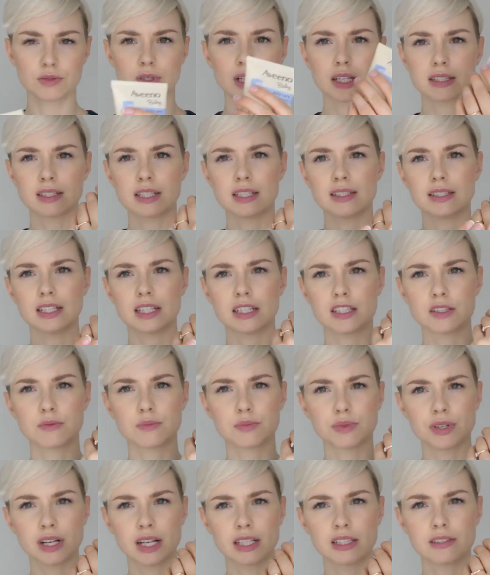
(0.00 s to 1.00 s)
As I said,
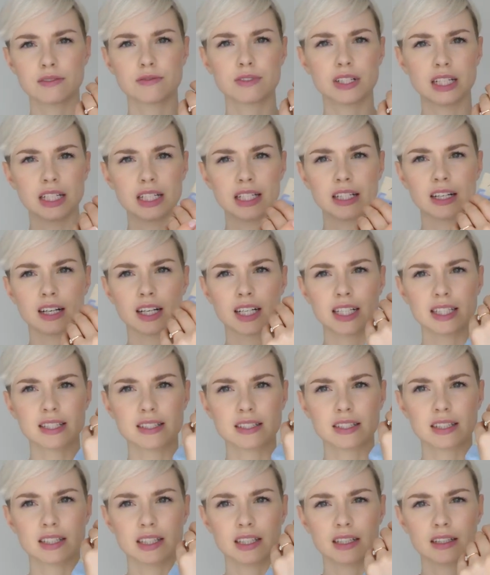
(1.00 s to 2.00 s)
spreads really
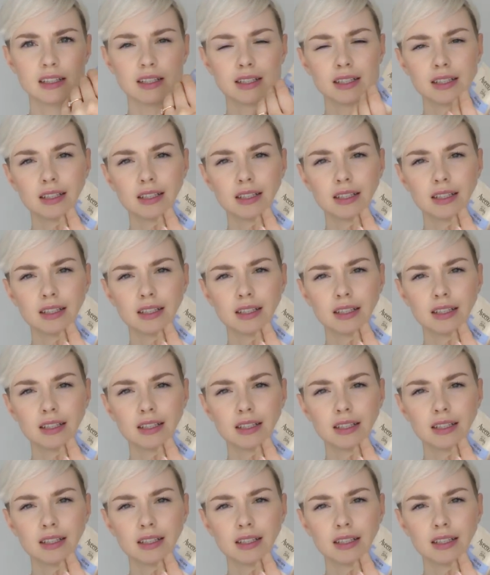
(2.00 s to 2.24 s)
nicely.